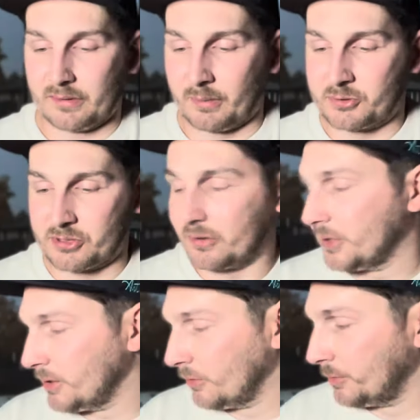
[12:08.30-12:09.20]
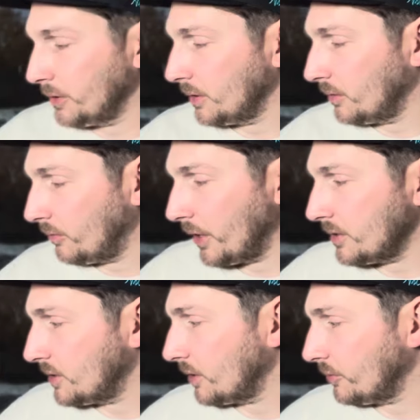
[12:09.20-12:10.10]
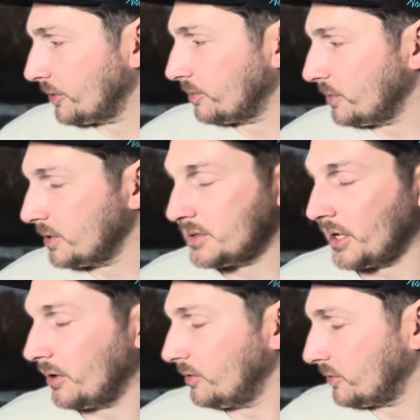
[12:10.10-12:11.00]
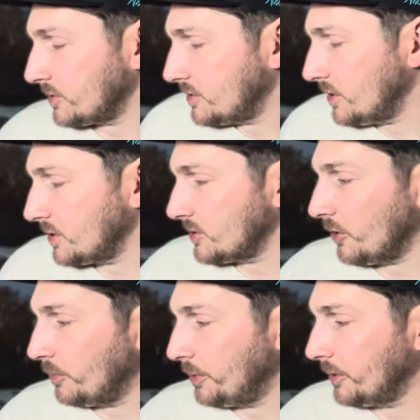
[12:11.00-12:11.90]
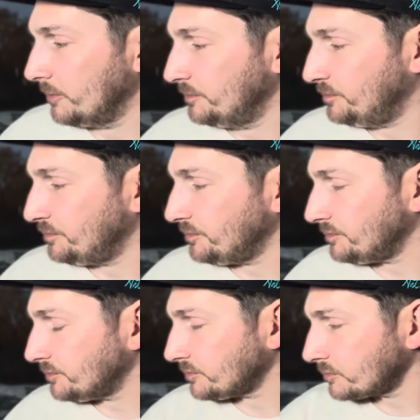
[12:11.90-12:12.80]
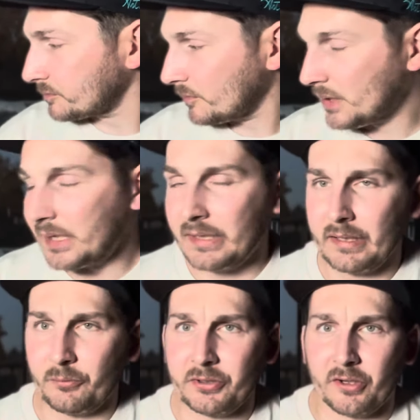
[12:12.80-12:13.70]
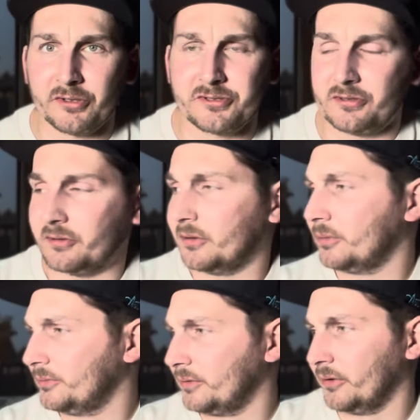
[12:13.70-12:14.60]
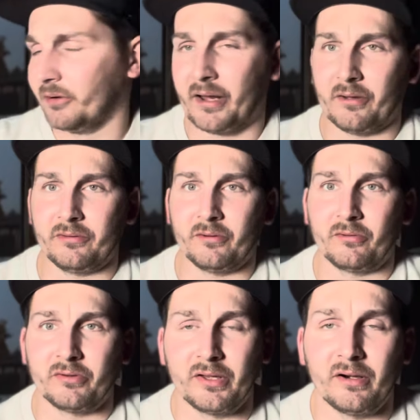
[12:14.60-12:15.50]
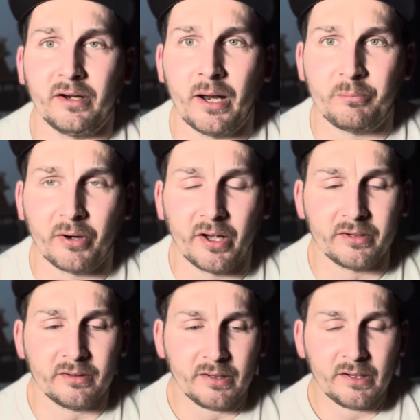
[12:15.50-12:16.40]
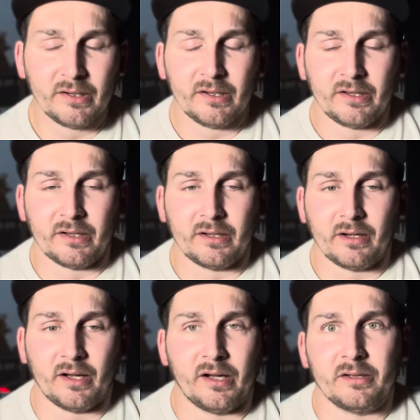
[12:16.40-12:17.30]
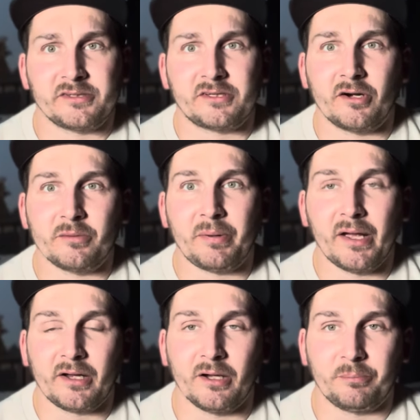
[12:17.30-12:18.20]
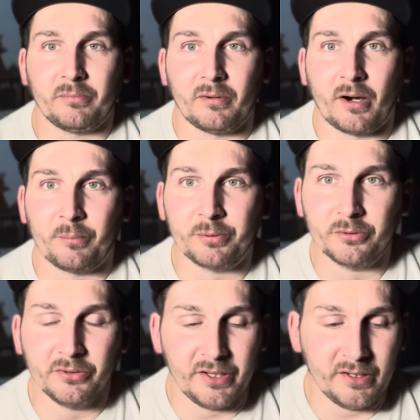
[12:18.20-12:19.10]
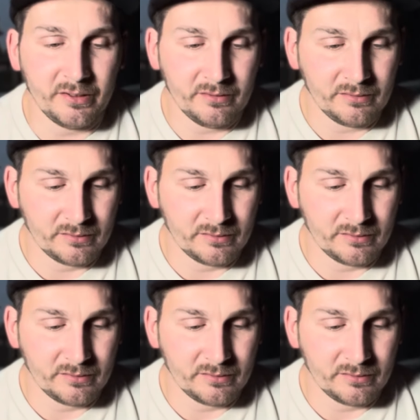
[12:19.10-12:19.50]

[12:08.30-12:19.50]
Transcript: I'm sure E will be right there with me tearing those things open. And then we also, they're, uh, they're over there. I brought, uh, I uh, started back up our bootleg